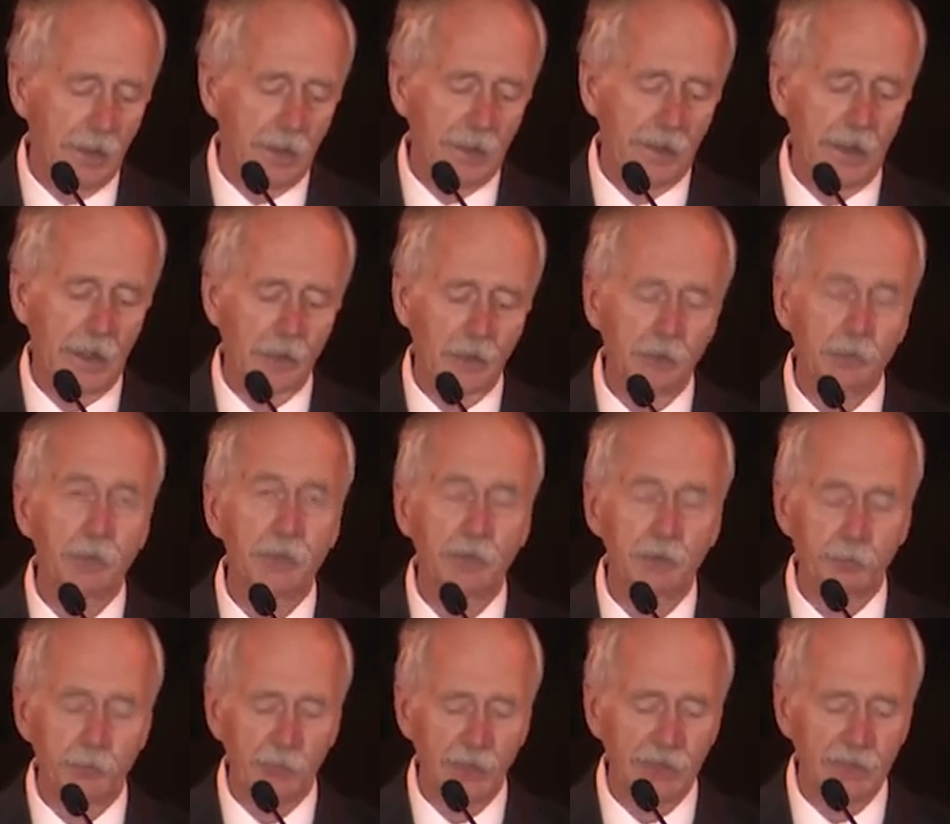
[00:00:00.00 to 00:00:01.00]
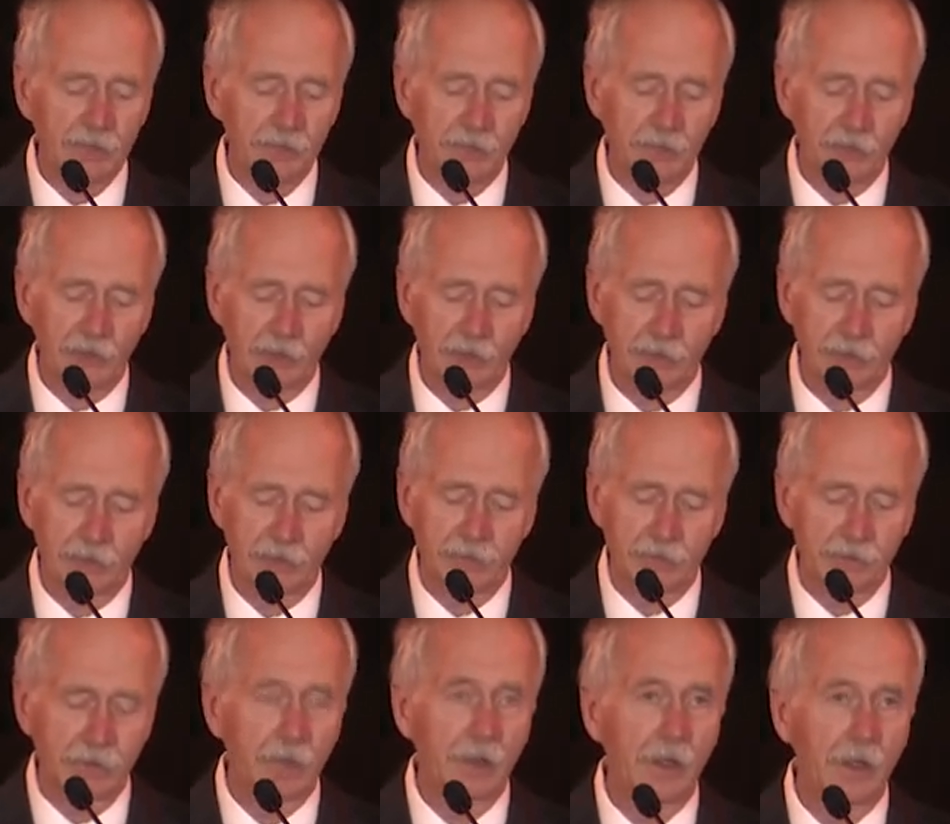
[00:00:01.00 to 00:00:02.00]
Now I'm in the private sector,
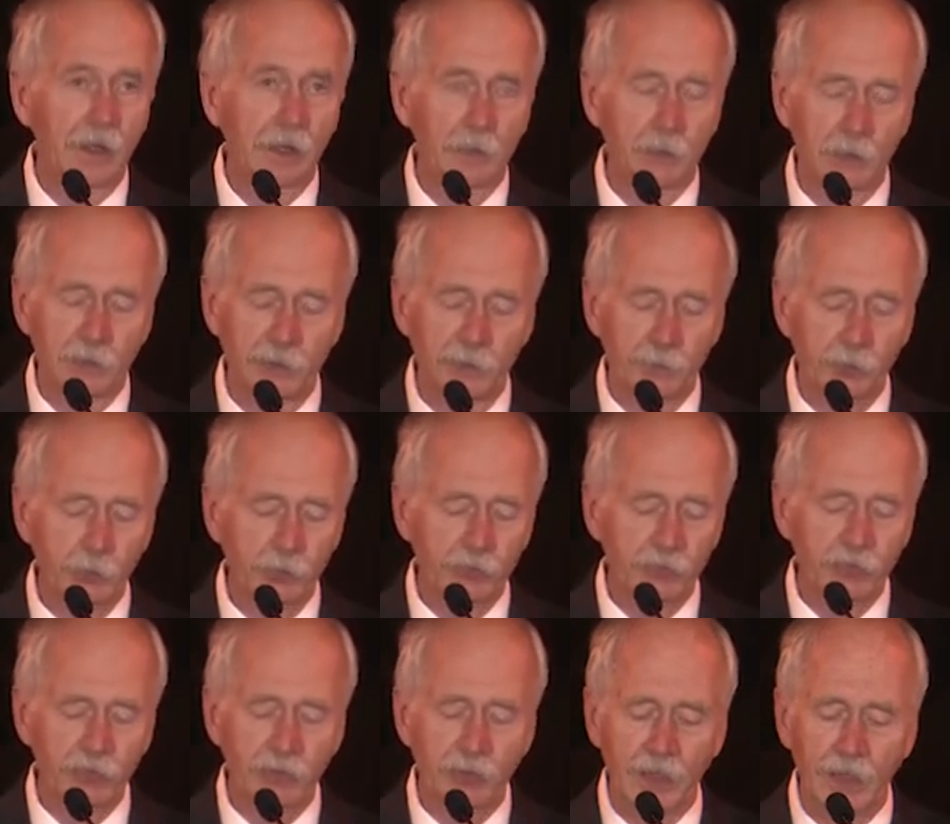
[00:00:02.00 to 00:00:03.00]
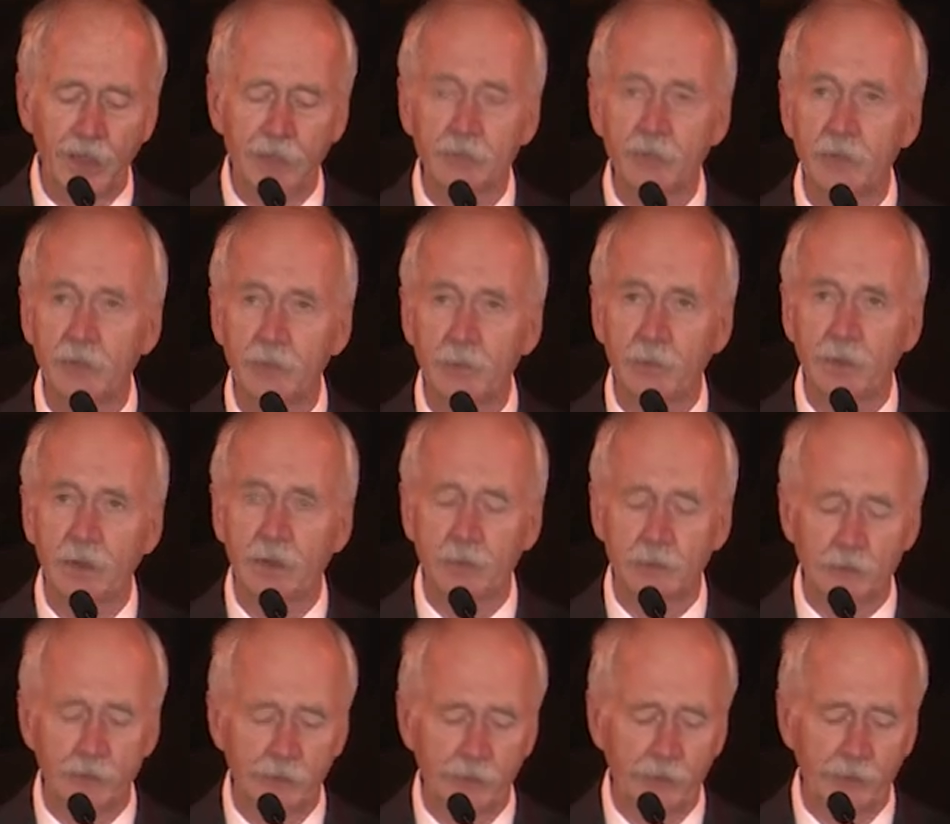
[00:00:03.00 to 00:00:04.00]
and we're pushing every
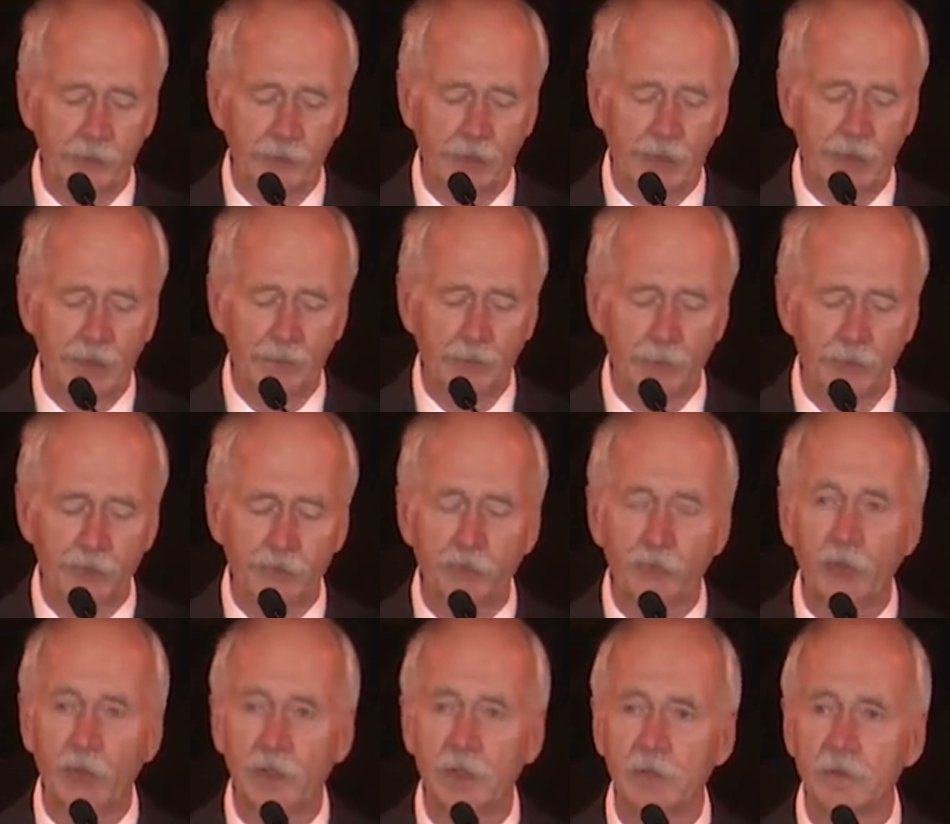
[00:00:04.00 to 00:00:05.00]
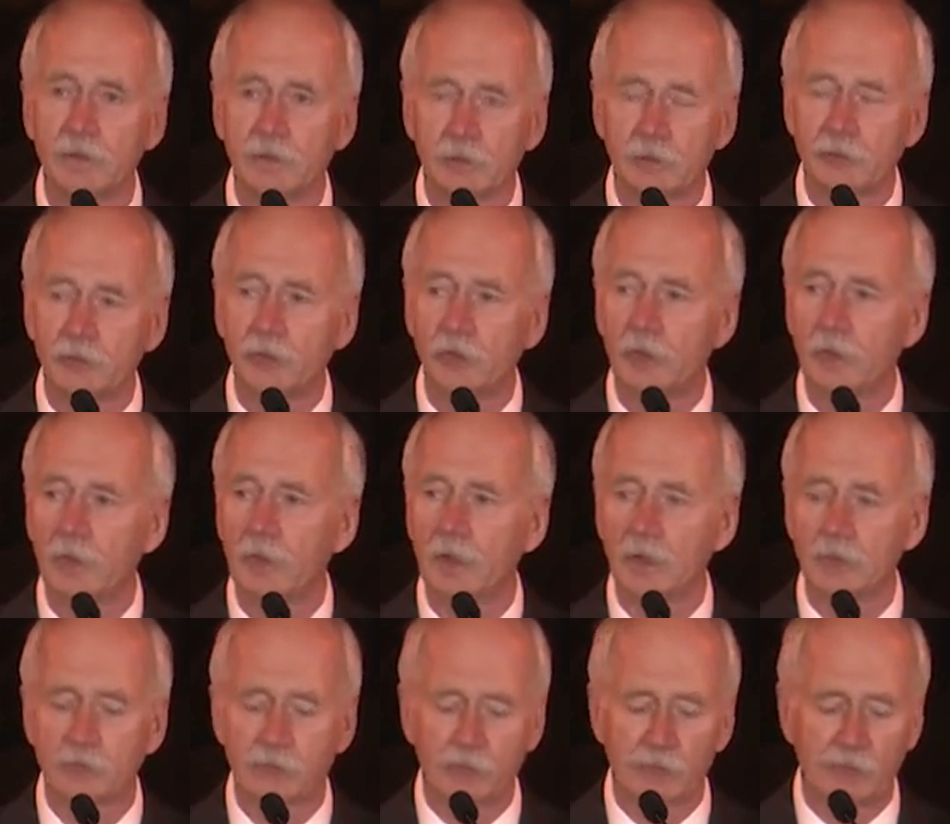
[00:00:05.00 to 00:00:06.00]
boundary that I was trained to
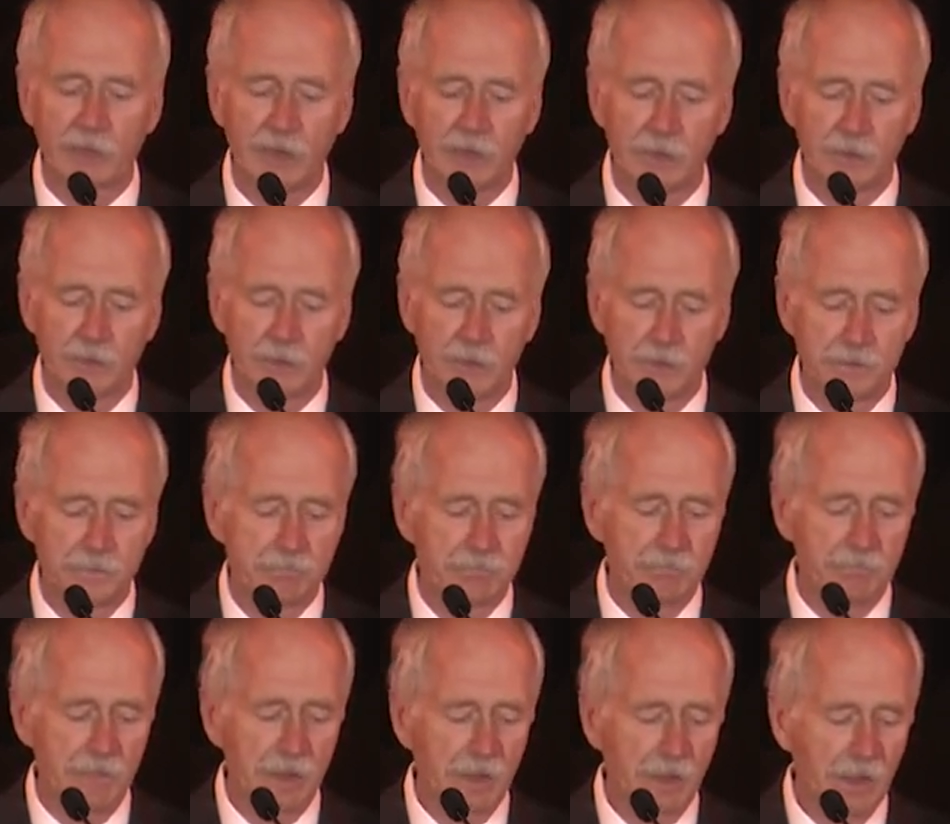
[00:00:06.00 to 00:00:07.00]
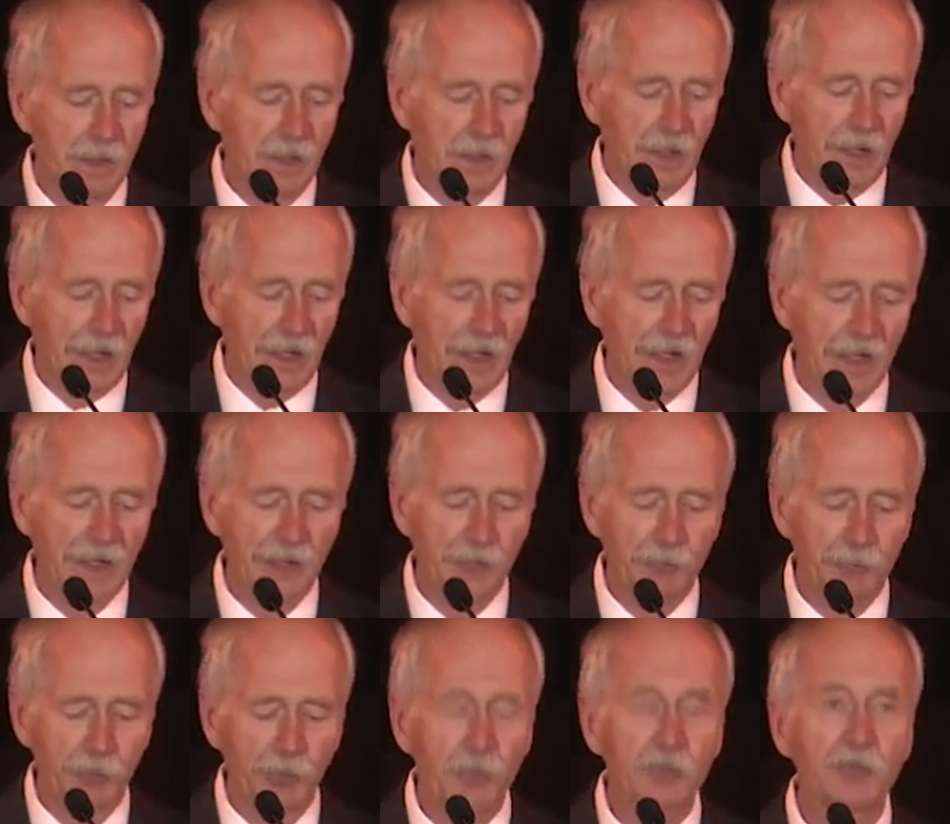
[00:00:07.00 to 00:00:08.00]
never violate. I am
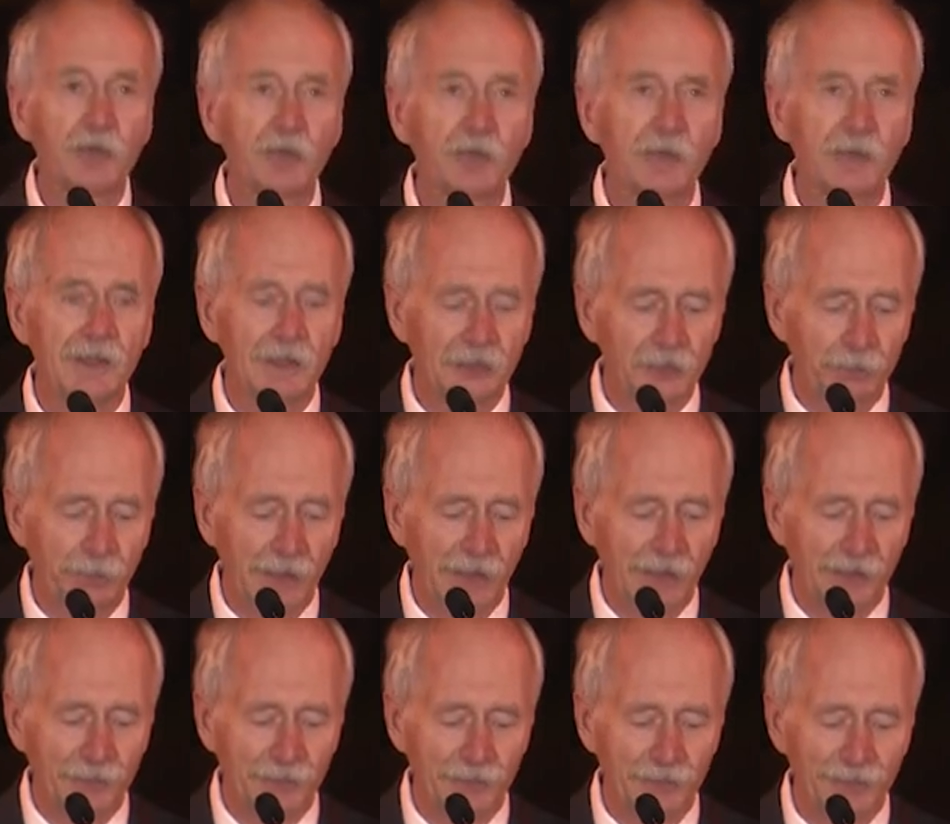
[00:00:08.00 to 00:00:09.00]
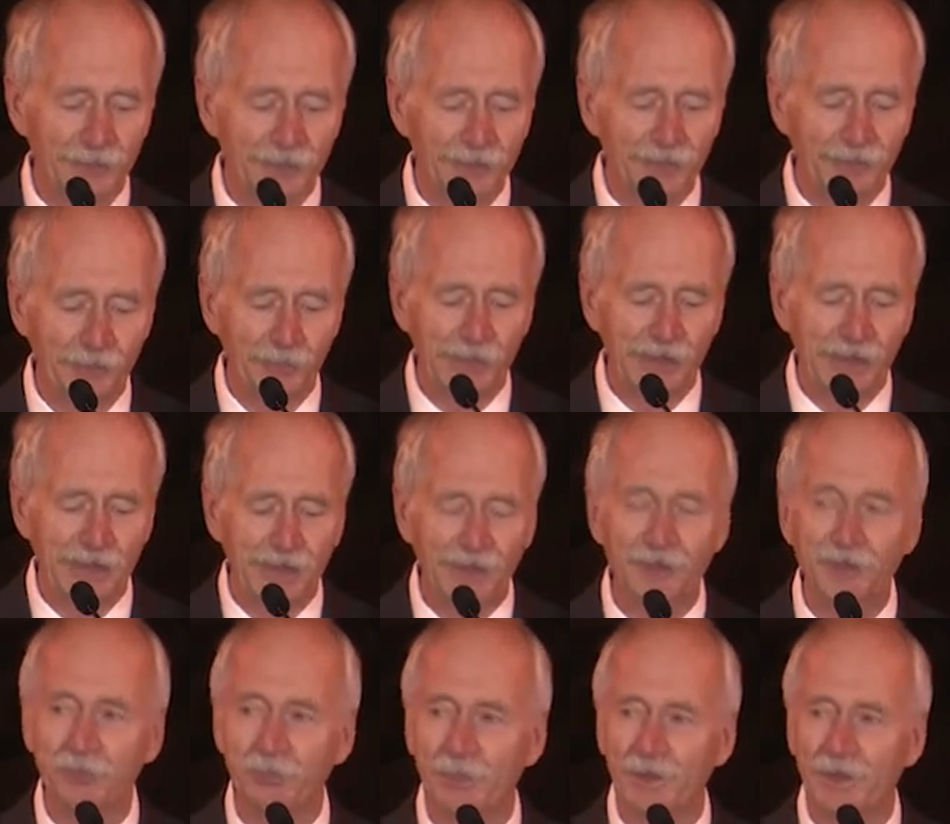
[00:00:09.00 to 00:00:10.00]
pushing these boundaries to make
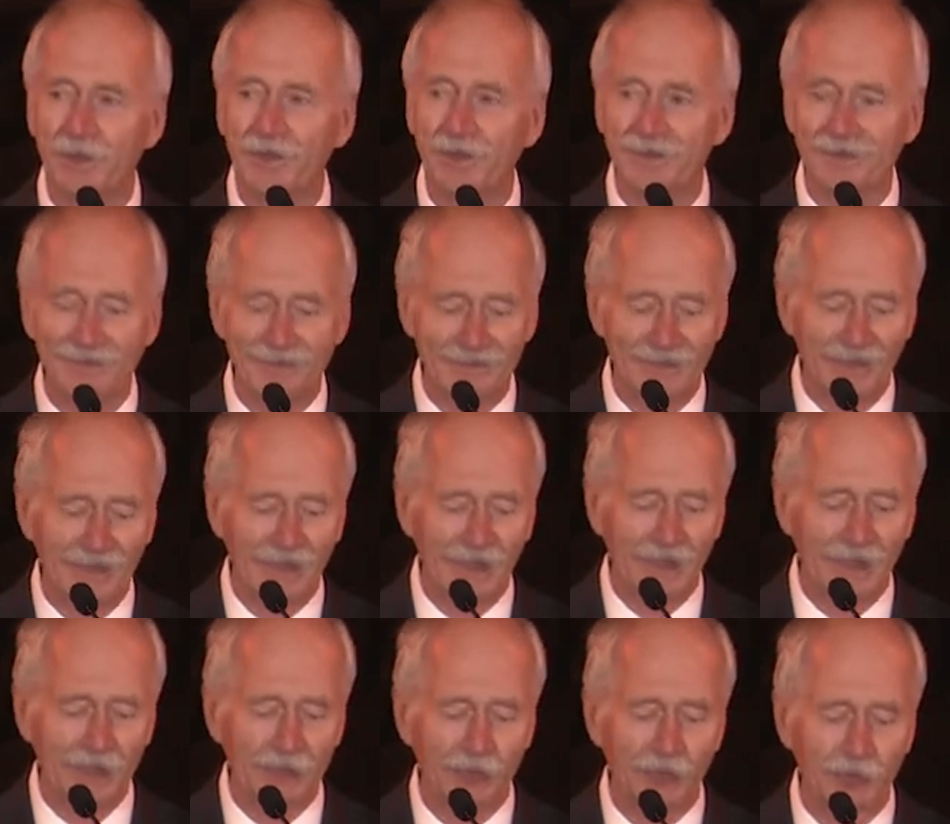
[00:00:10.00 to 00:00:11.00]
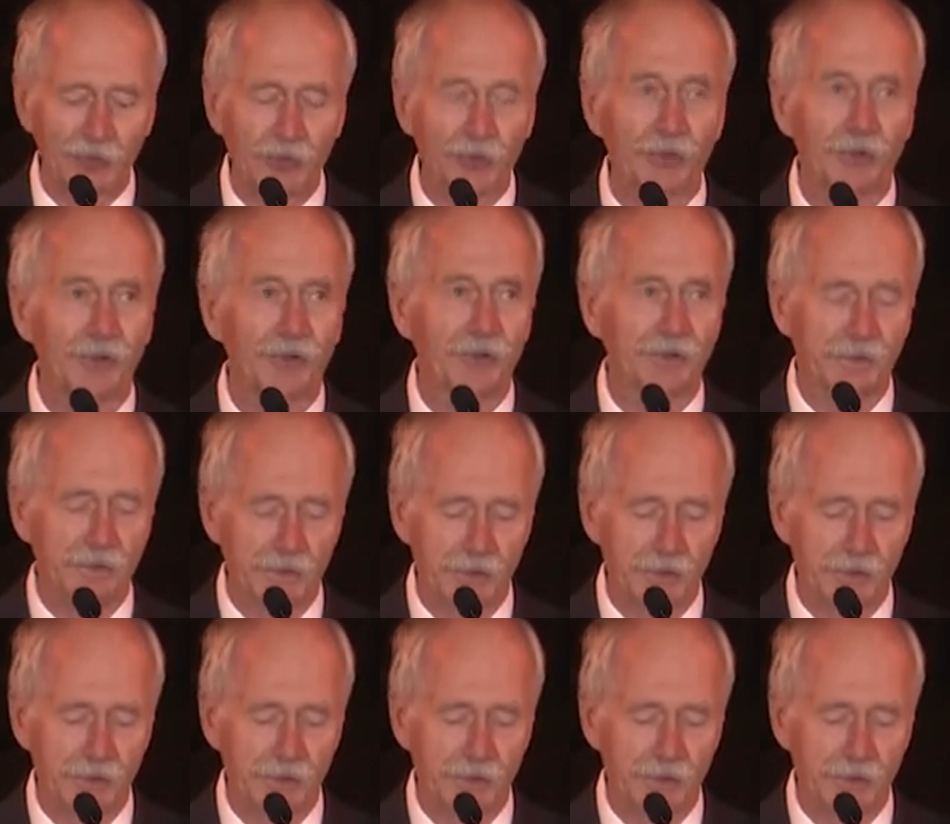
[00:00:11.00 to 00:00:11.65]
us better and to learn.